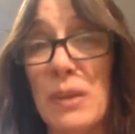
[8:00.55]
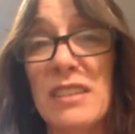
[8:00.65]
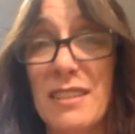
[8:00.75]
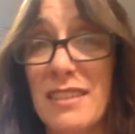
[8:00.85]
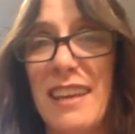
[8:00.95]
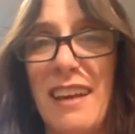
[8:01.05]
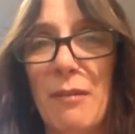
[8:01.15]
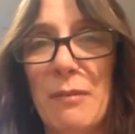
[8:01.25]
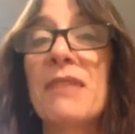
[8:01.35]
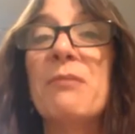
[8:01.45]
doesn't
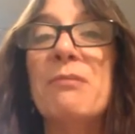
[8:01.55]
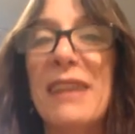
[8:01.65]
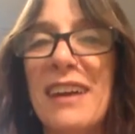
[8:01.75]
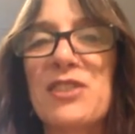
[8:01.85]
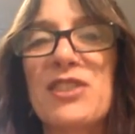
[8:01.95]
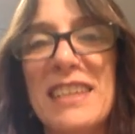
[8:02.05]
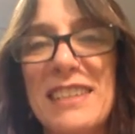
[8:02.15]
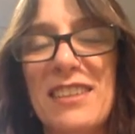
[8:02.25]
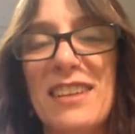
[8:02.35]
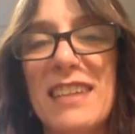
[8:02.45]
help. But
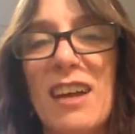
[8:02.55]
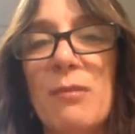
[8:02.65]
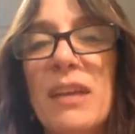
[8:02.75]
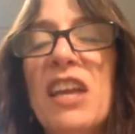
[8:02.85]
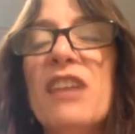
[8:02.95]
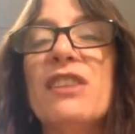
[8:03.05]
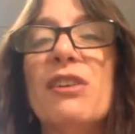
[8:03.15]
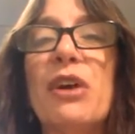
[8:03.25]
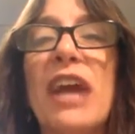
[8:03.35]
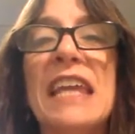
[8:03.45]
exercising does help. There
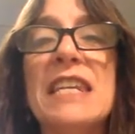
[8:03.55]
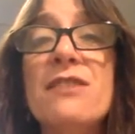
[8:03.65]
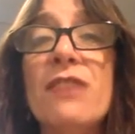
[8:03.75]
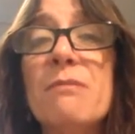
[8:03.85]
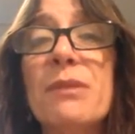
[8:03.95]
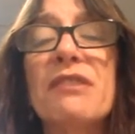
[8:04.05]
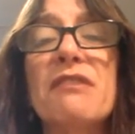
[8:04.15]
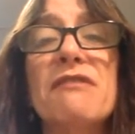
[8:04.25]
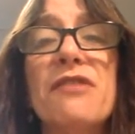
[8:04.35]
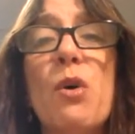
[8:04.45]
are a number
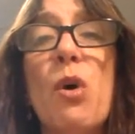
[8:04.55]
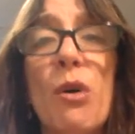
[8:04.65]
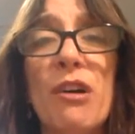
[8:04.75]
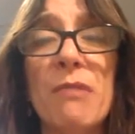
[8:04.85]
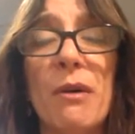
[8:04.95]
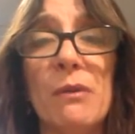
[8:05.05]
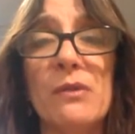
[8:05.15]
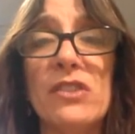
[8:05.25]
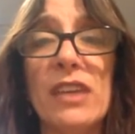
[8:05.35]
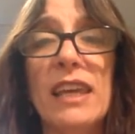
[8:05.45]
of
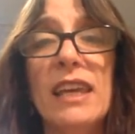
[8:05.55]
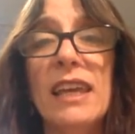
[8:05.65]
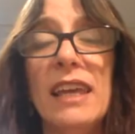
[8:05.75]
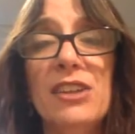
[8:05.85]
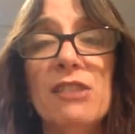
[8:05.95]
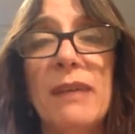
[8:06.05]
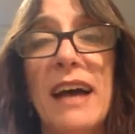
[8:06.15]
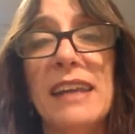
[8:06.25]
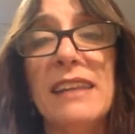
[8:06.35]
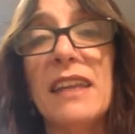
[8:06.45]
hormones in your
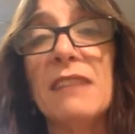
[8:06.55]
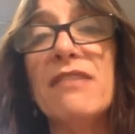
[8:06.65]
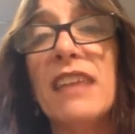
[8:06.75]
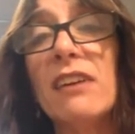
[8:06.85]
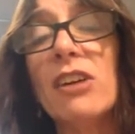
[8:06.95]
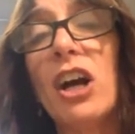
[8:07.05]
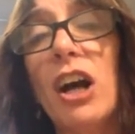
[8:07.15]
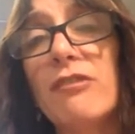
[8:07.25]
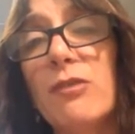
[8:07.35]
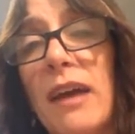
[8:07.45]
body that if they're
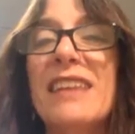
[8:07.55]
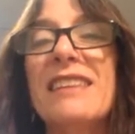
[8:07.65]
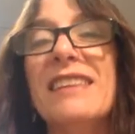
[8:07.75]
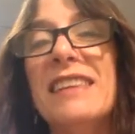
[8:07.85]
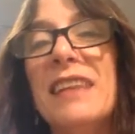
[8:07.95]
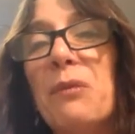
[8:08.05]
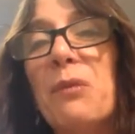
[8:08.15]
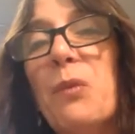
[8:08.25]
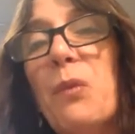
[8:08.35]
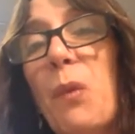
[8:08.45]
off whack, that
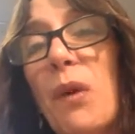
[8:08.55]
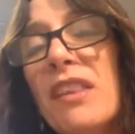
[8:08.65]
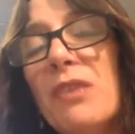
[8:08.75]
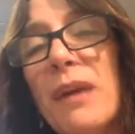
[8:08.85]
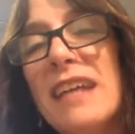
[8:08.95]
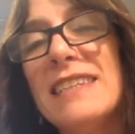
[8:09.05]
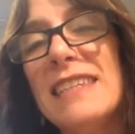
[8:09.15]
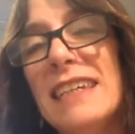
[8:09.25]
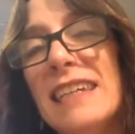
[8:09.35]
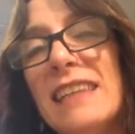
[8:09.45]
one of the ways to
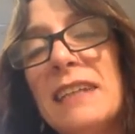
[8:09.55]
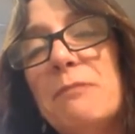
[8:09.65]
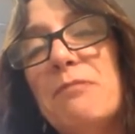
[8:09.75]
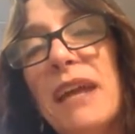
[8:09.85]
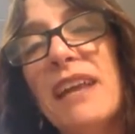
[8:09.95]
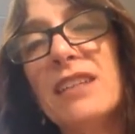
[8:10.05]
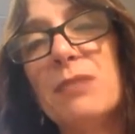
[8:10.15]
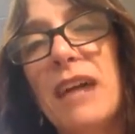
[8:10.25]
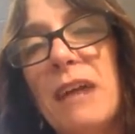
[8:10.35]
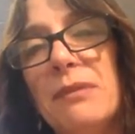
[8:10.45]
get that to balance
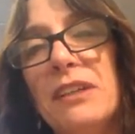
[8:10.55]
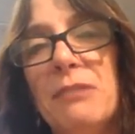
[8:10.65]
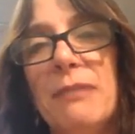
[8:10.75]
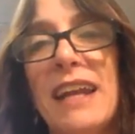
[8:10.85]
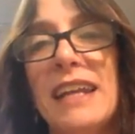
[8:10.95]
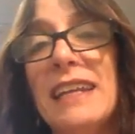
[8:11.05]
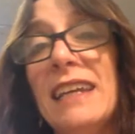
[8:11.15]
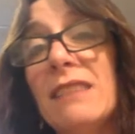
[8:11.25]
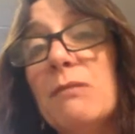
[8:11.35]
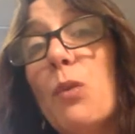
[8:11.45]
properly in your body and to
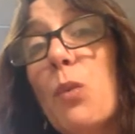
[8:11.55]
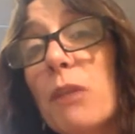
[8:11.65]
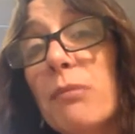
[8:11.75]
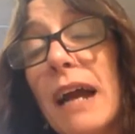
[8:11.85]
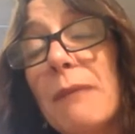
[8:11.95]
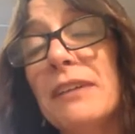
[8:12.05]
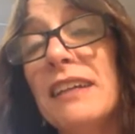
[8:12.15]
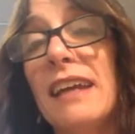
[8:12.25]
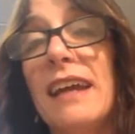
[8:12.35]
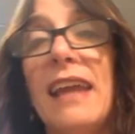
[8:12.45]
get them to work properly
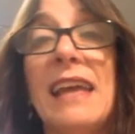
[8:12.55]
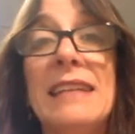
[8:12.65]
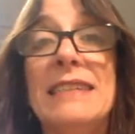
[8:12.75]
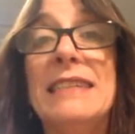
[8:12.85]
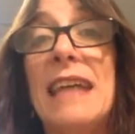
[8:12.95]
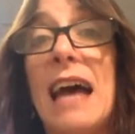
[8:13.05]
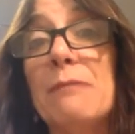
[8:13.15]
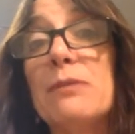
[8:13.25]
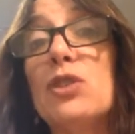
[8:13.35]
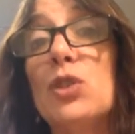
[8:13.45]
again and
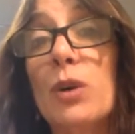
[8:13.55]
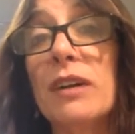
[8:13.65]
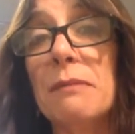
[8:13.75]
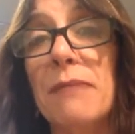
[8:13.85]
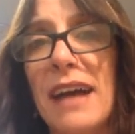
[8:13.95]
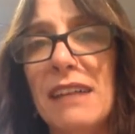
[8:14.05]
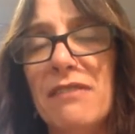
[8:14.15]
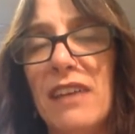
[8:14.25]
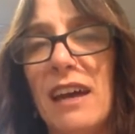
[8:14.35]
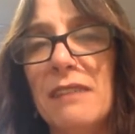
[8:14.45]
stop storing body
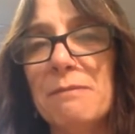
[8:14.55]
fat